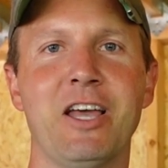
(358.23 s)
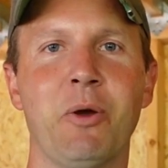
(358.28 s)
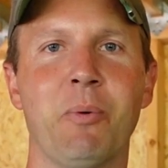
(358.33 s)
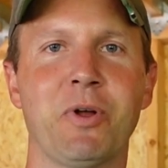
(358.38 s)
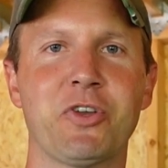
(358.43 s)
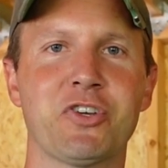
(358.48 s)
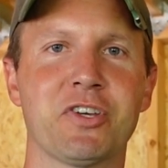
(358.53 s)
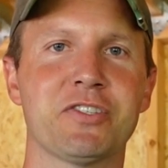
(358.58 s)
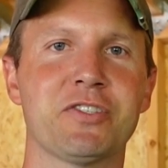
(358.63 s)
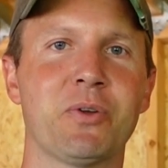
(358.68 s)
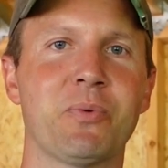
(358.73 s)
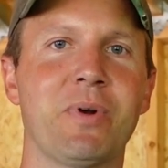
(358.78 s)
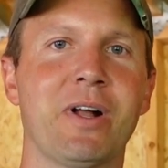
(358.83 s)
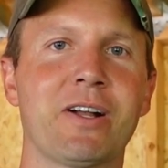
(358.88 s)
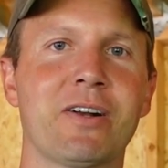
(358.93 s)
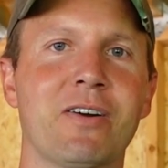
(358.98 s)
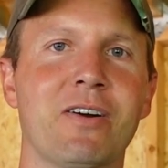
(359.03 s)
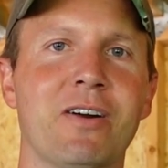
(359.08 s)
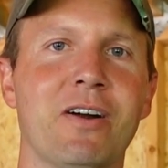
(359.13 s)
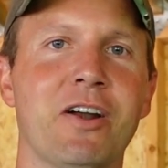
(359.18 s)
with just a
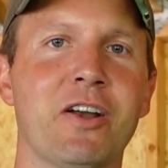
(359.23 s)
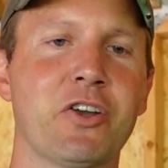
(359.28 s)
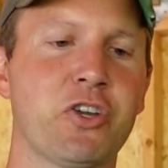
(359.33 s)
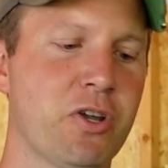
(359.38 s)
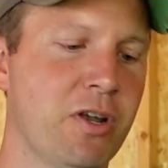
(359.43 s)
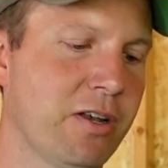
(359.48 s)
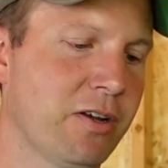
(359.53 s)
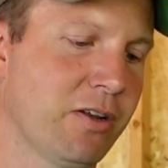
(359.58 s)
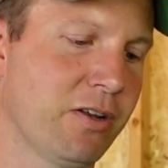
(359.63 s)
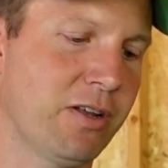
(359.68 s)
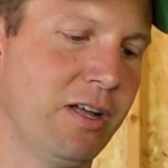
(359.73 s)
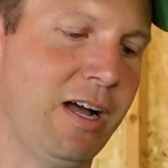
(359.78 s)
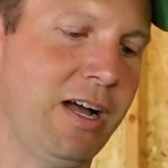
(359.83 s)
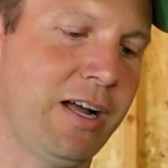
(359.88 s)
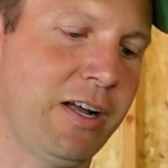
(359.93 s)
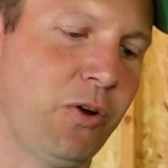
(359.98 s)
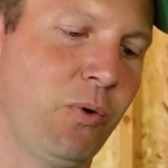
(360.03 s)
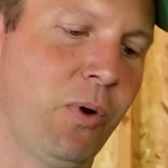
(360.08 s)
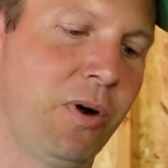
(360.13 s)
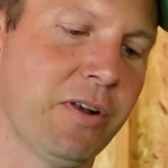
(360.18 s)
regular
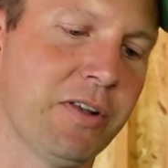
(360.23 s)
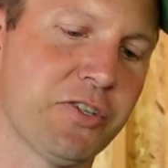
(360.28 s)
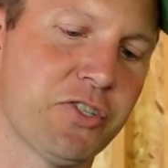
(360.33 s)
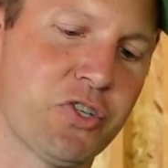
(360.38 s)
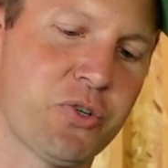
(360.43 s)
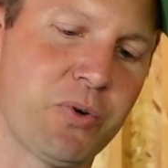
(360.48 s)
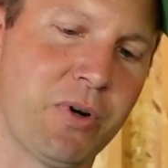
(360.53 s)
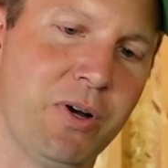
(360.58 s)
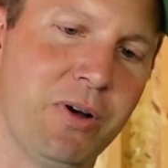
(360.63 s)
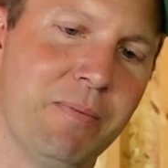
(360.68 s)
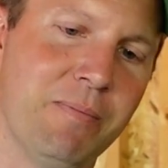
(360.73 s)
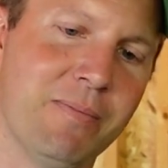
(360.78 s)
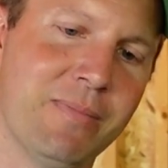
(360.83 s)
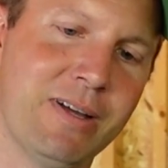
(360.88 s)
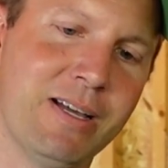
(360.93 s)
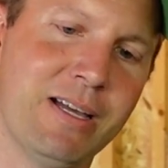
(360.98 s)
cordless drill.